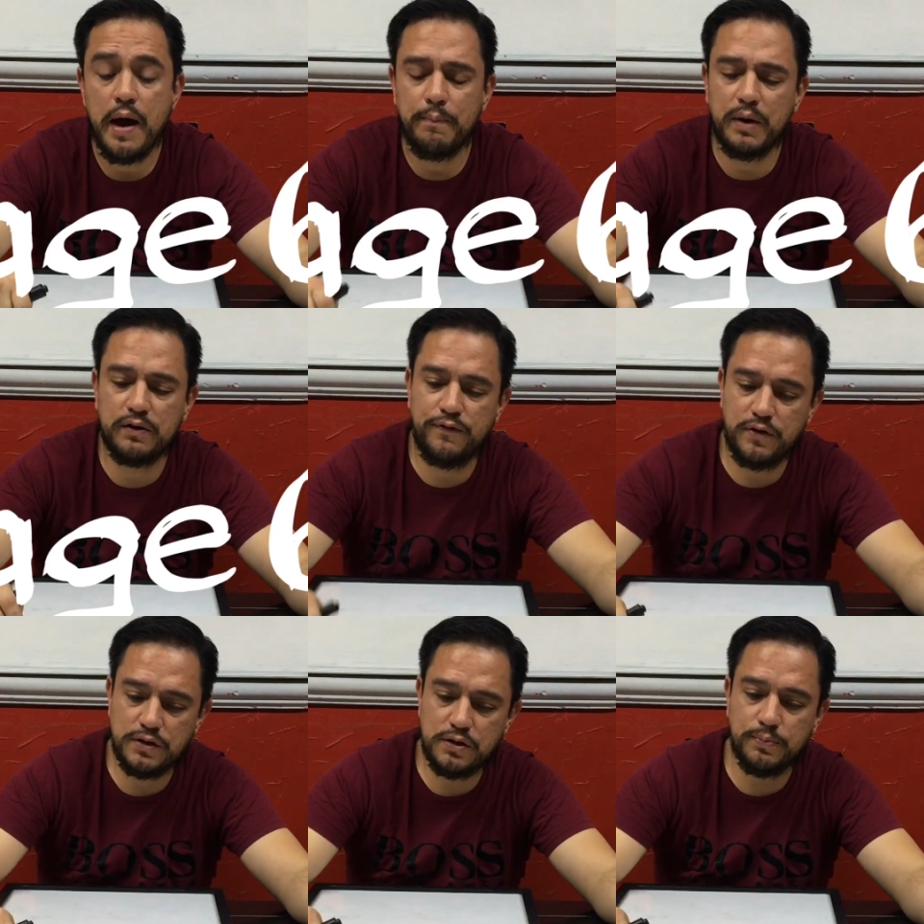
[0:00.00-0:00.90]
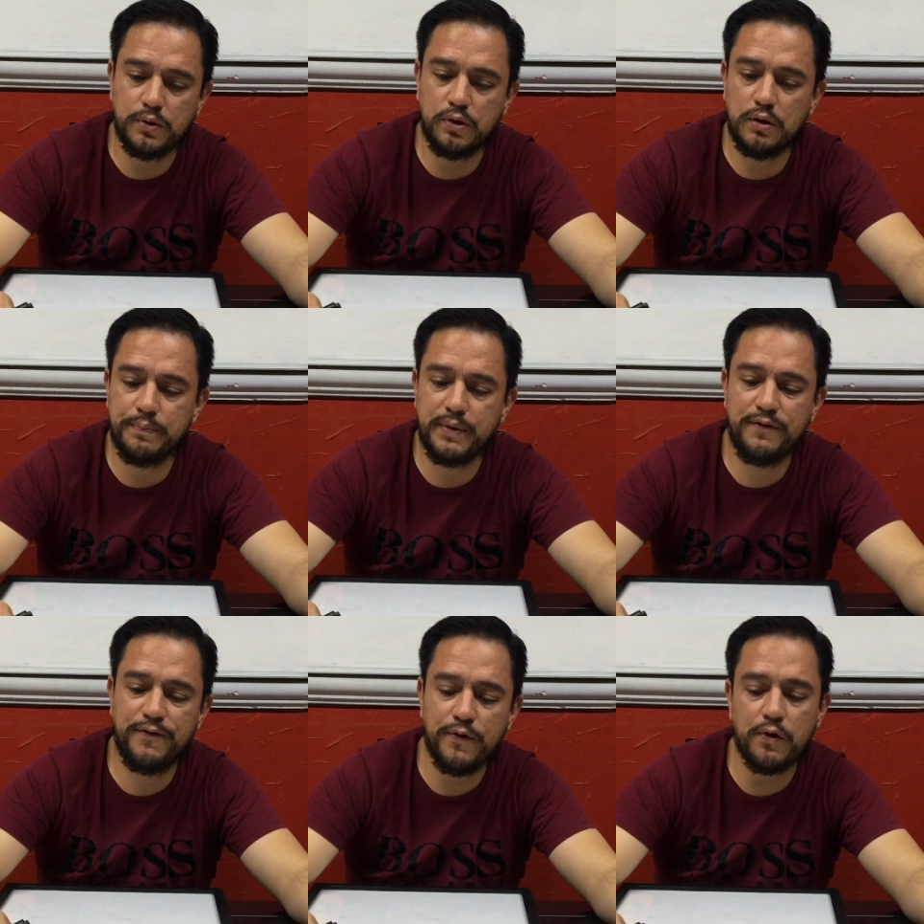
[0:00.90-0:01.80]
But first of all,
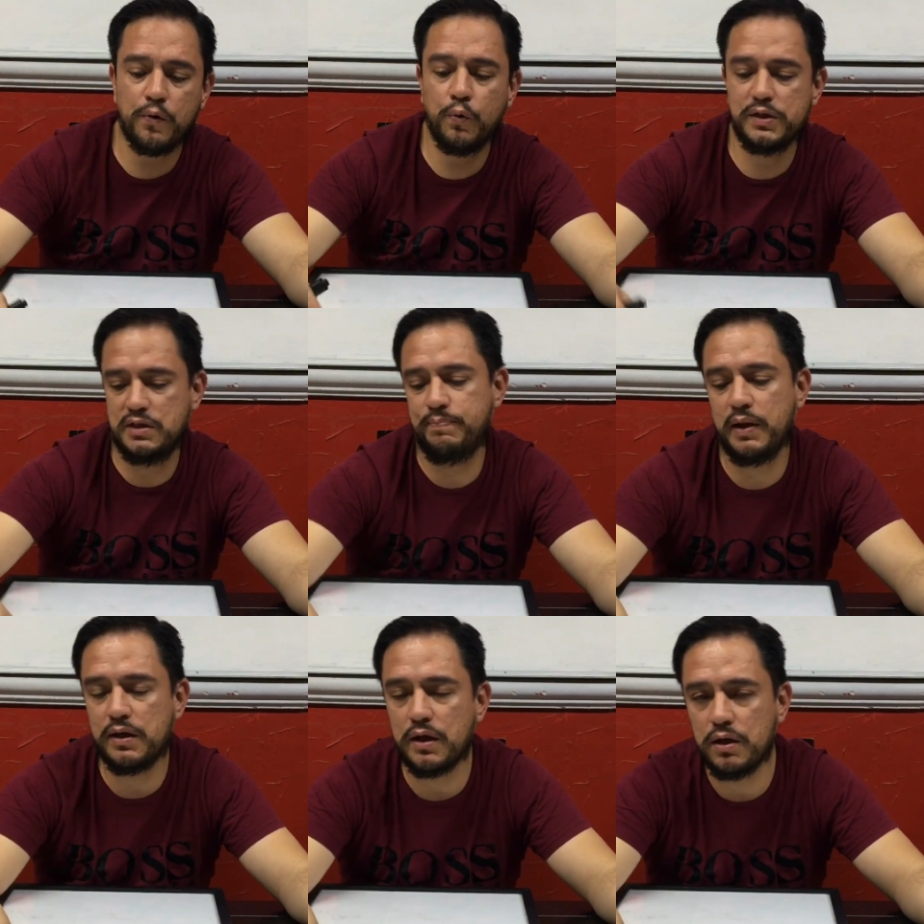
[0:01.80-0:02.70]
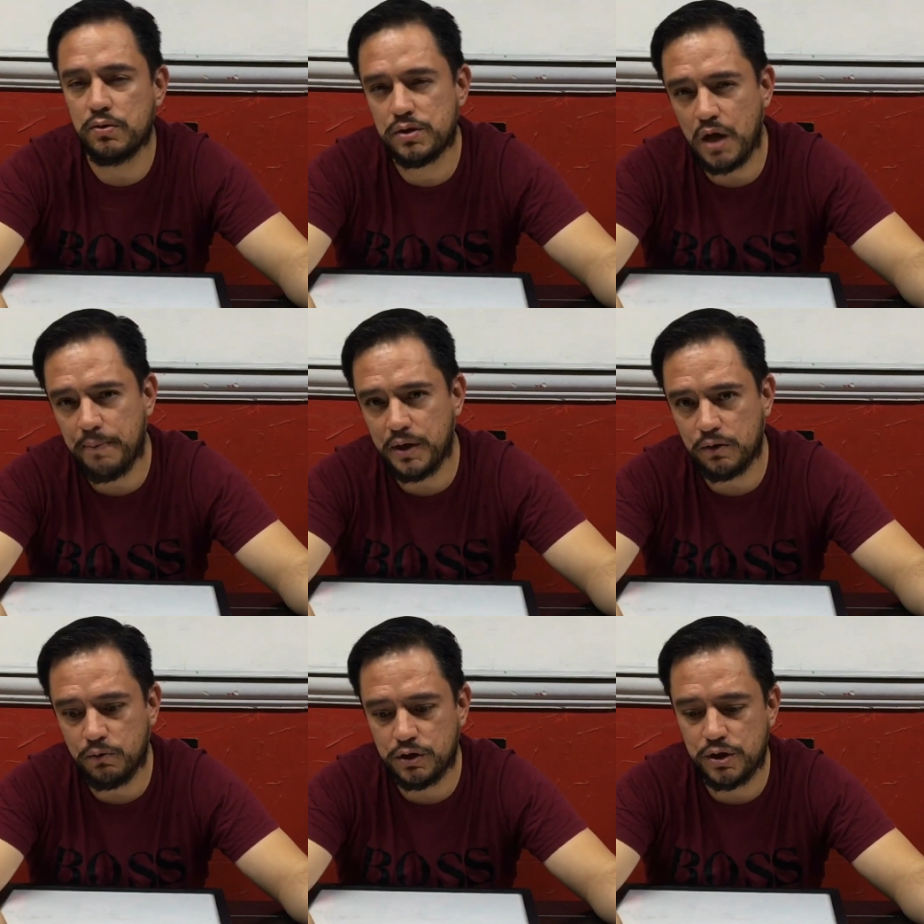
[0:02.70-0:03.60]
before we explain the new
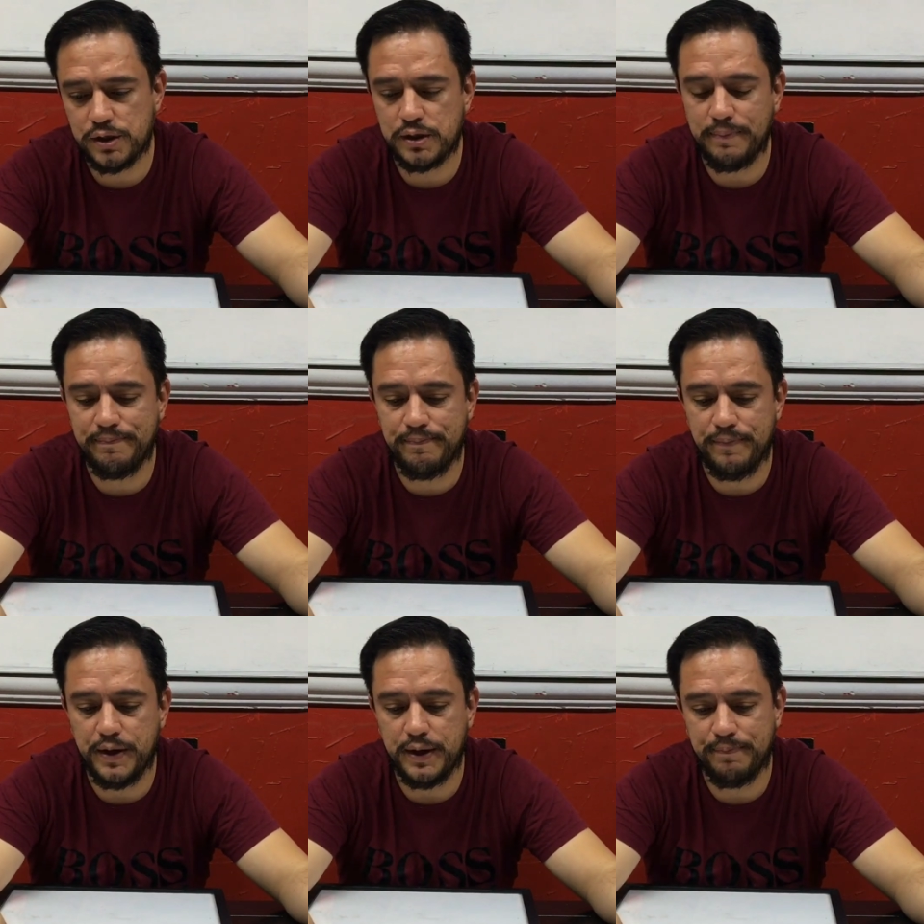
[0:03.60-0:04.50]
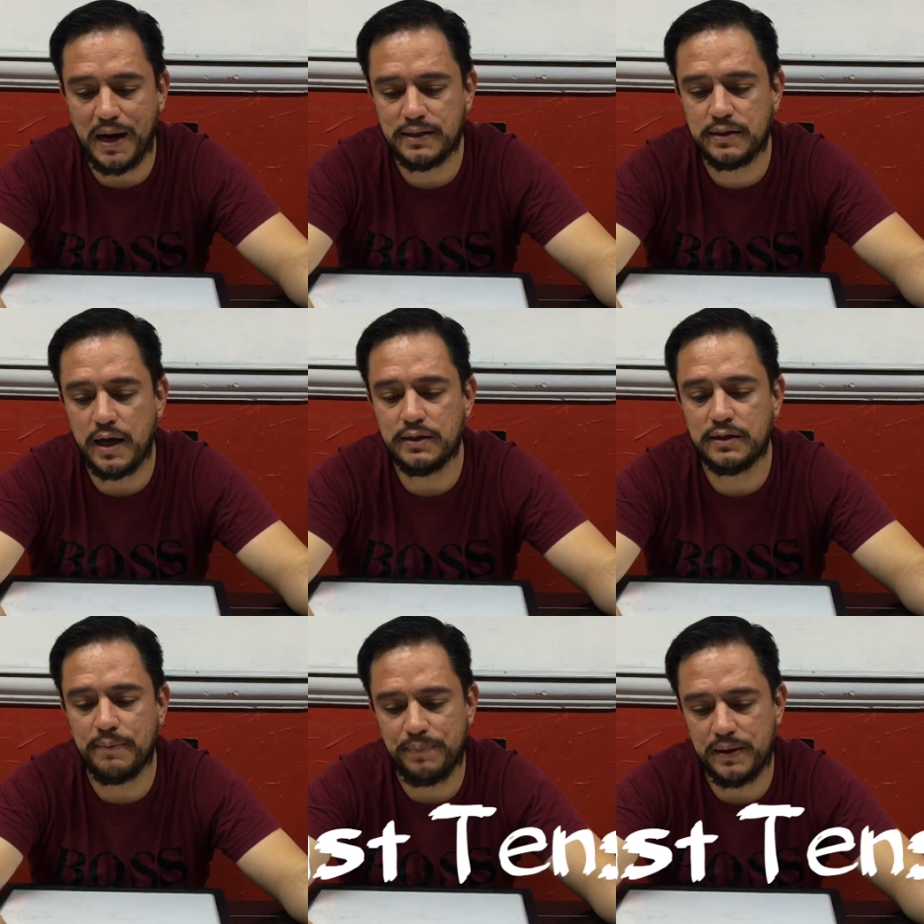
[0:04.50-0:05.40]
subject, which is the past tense,
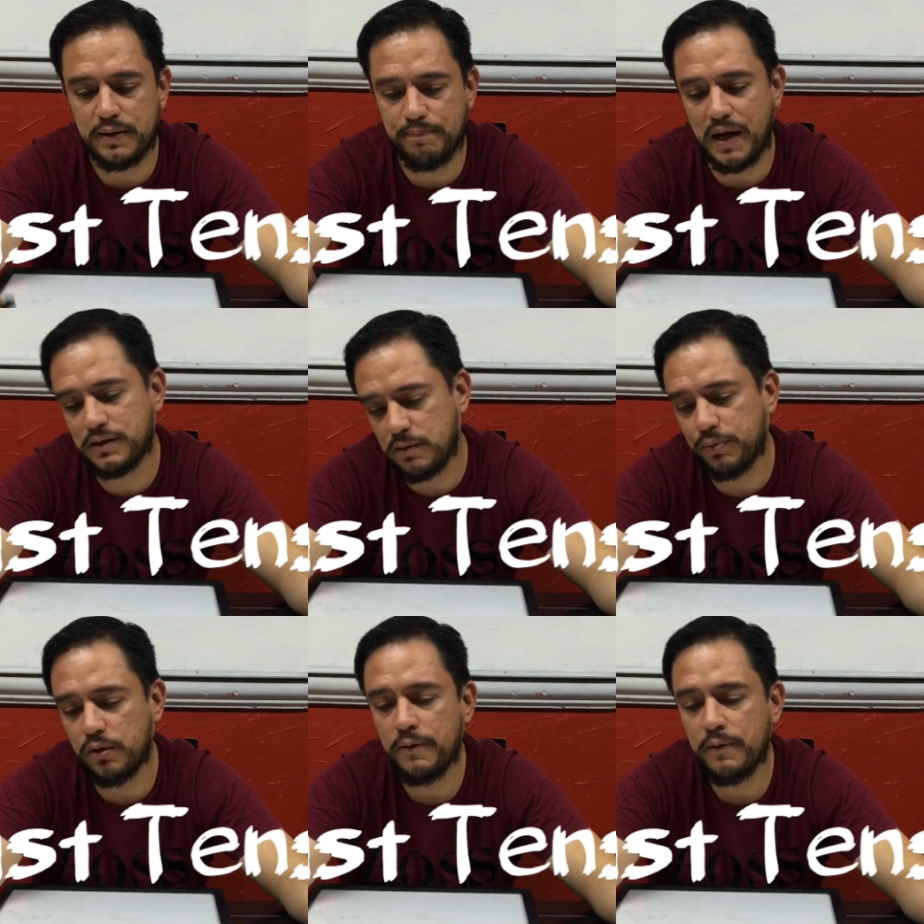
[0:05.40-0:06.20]
the past simple,